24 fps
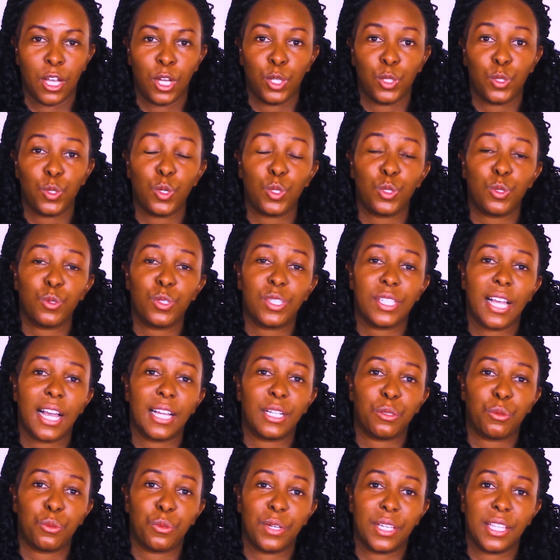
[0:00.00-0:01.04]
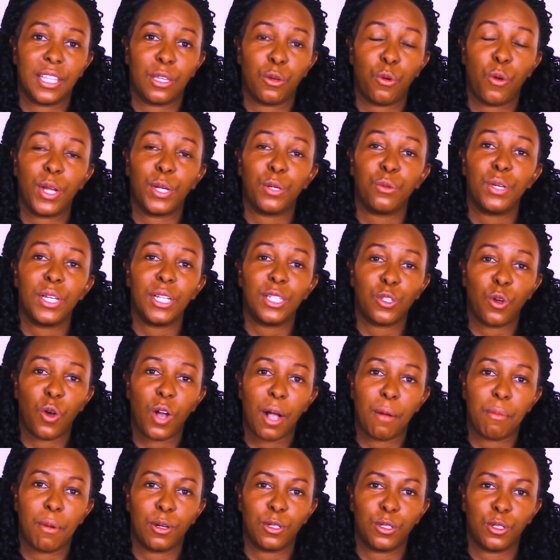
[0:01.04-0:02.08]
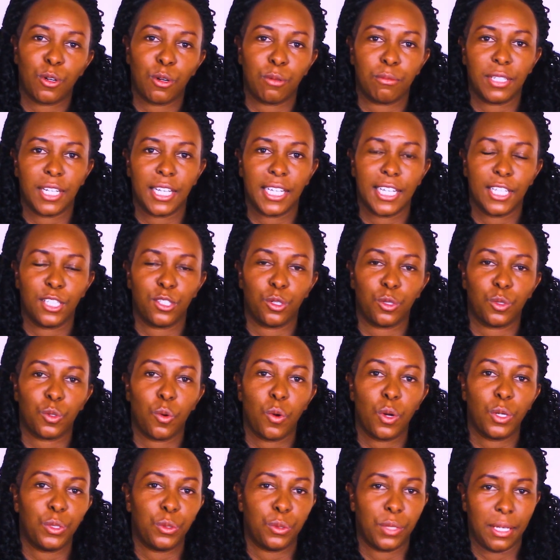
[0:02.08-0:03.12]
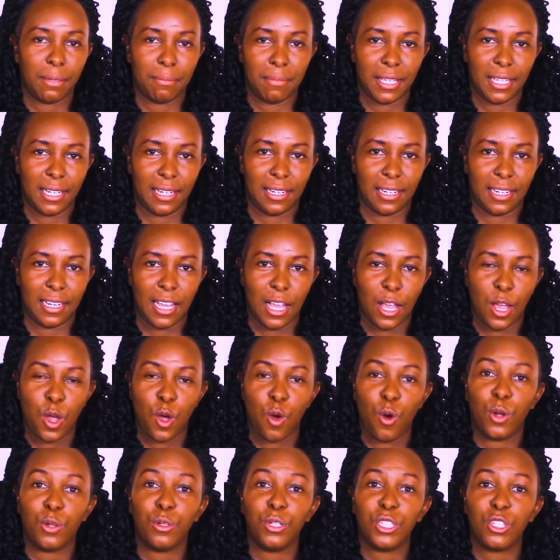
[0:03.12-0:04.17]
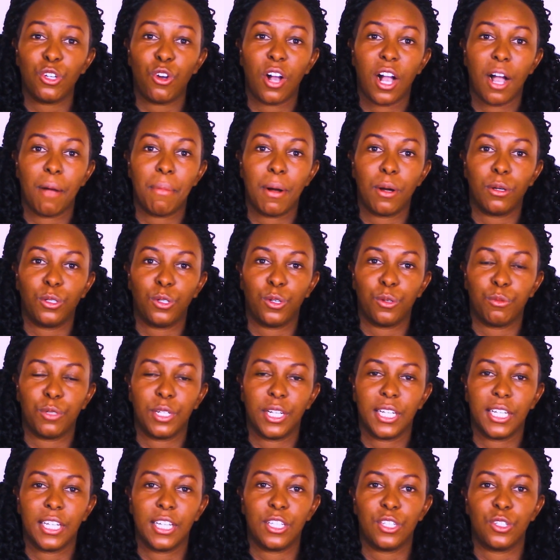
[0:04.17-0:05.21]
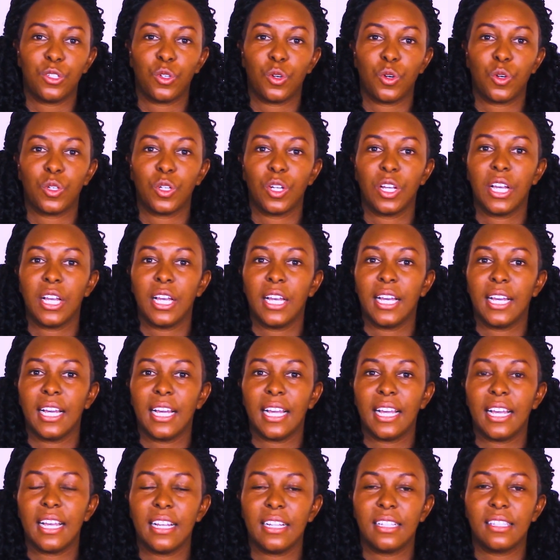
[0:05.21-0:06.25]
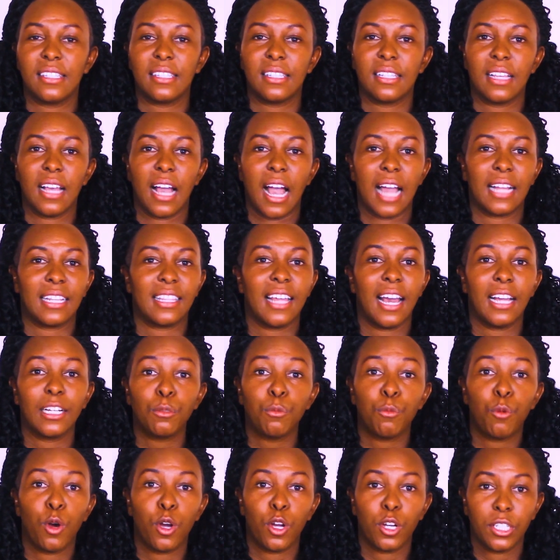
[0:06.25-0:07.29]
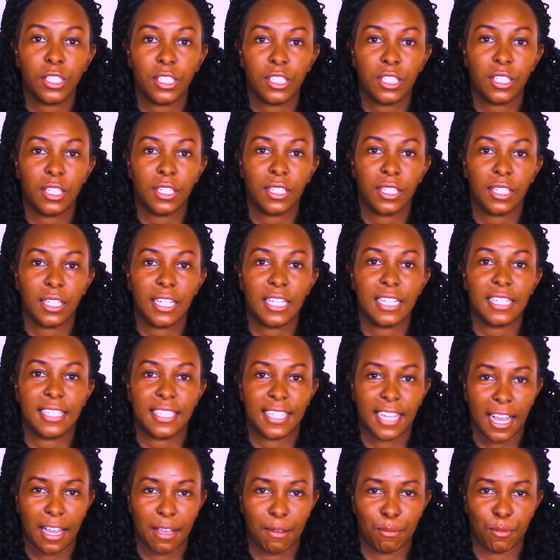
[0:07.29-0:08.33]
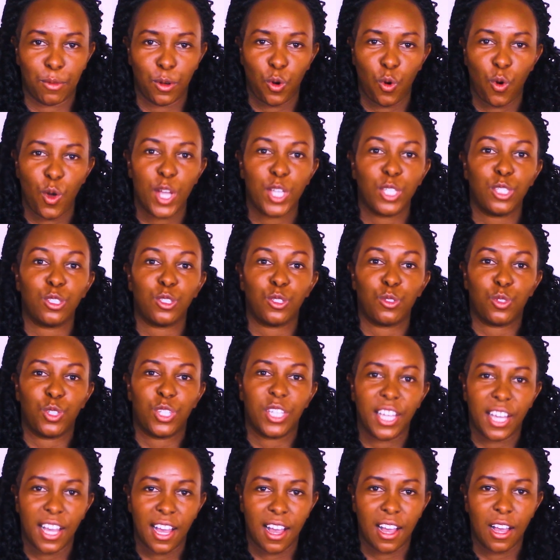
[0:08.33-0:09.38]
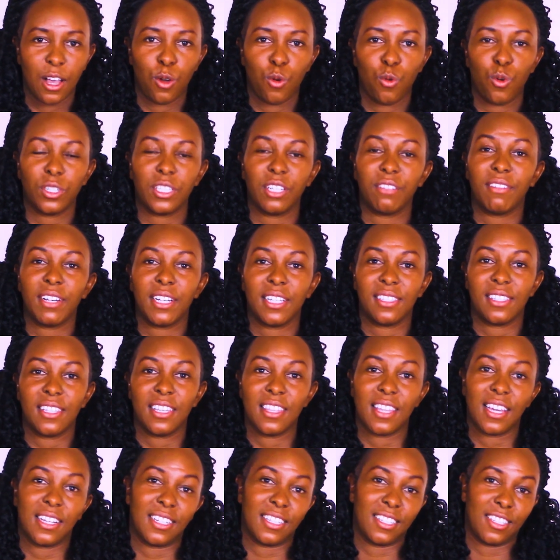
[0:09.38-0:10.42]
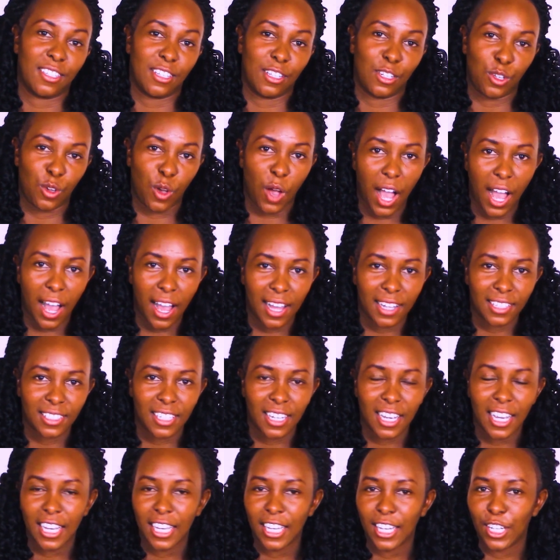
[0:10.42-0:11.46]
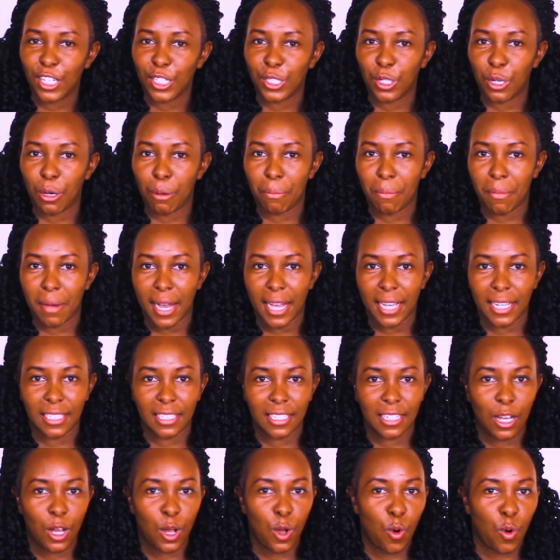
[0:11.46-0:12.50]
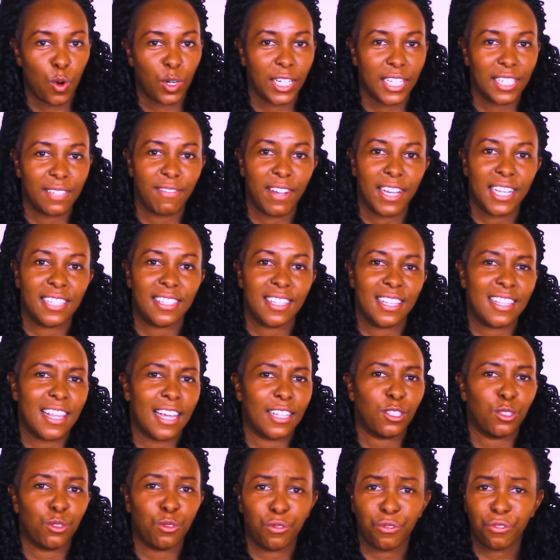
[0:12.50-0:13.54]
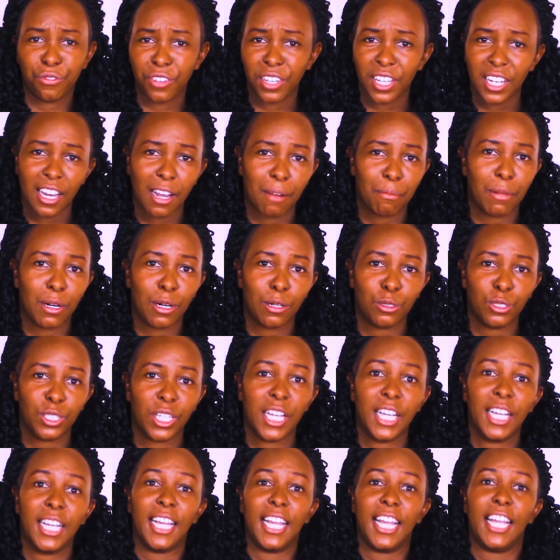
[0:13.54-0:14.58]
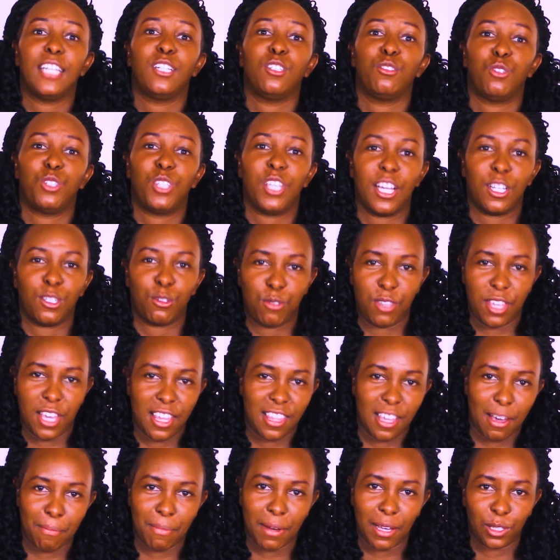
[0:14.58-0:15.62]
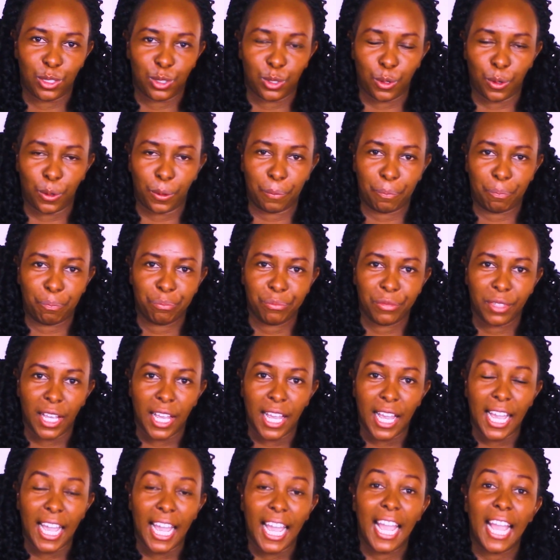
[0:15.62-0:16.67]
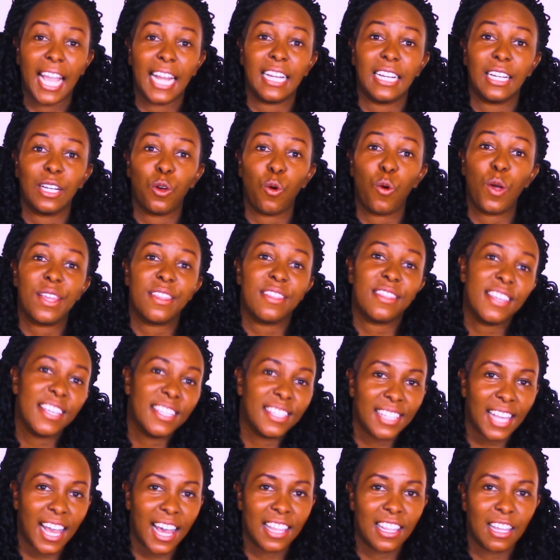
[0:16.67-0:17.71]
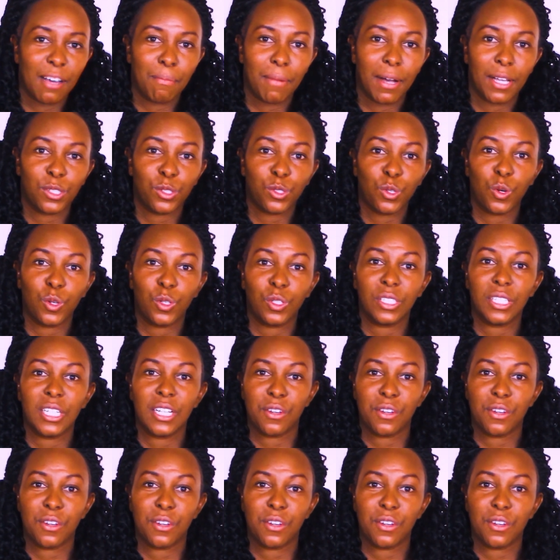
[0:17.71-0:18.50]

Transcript: So to start with, when we talk about communication, what do we mean? When we talk about communication, it's at that point in time when you share whatever is it that is in your heart, in your mind, whatever is it that you feel about, and you share to the other person. And when this other person